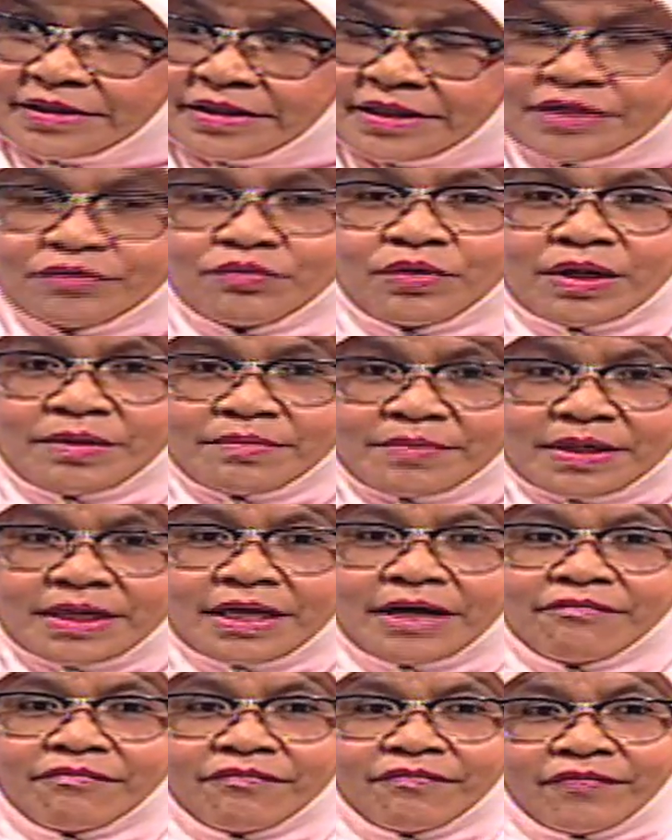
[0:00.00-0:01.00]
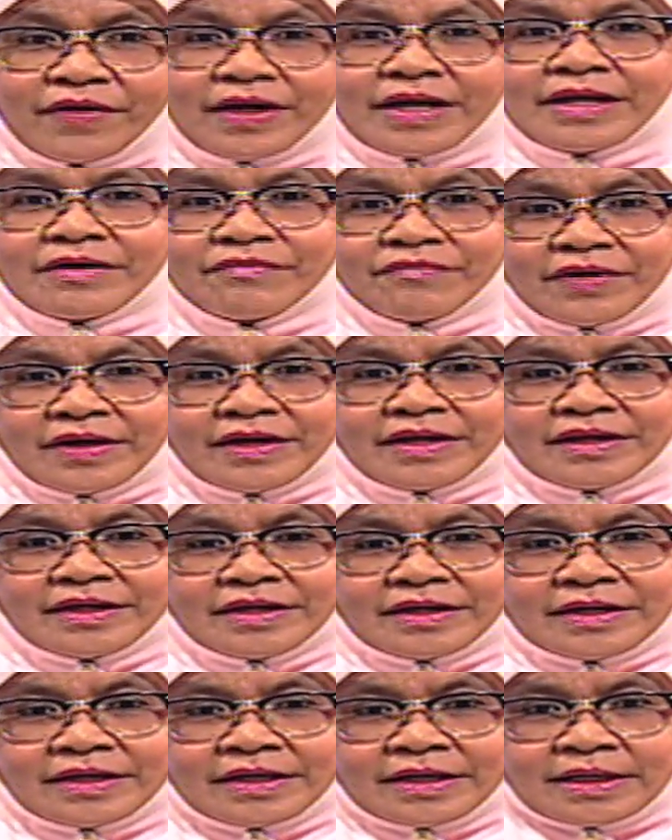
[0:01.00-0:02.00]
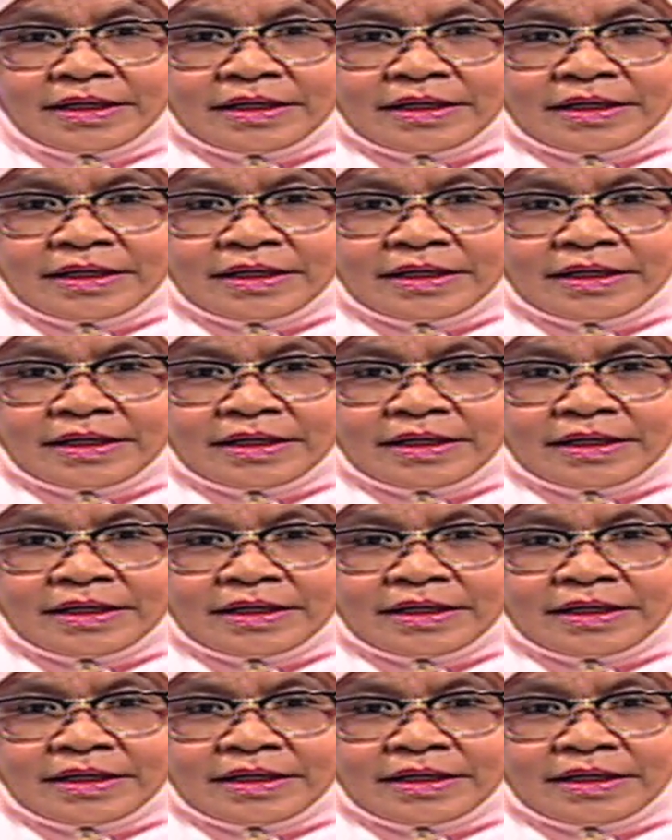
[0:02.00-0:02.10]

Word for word: It will be a very, very,